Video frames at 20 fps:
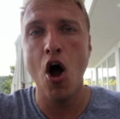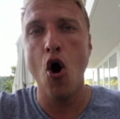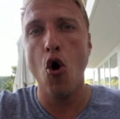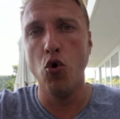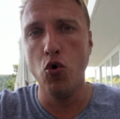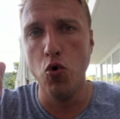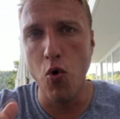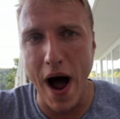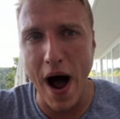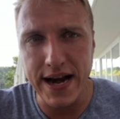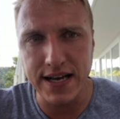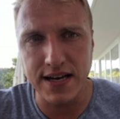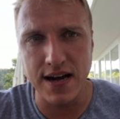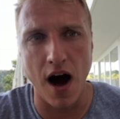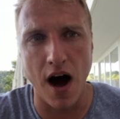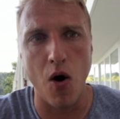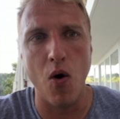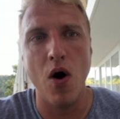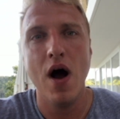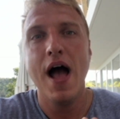right
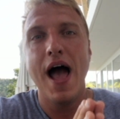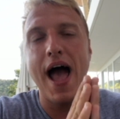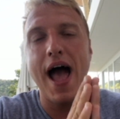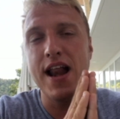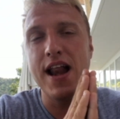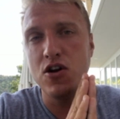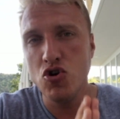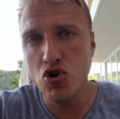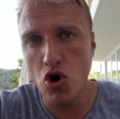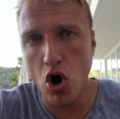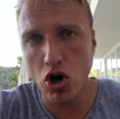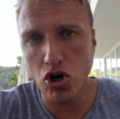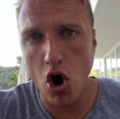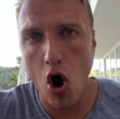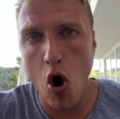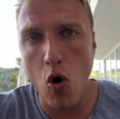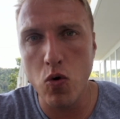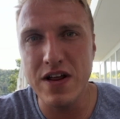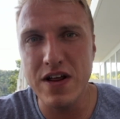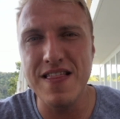now. And not
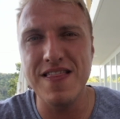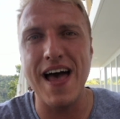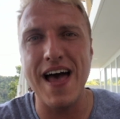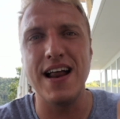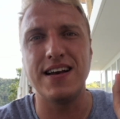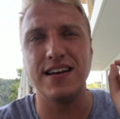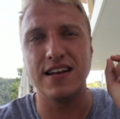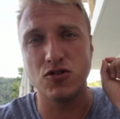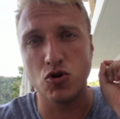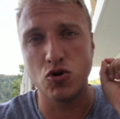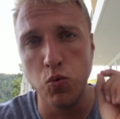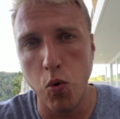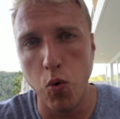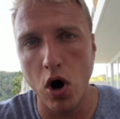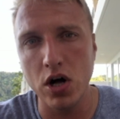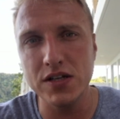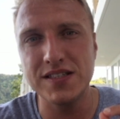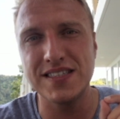only that, towards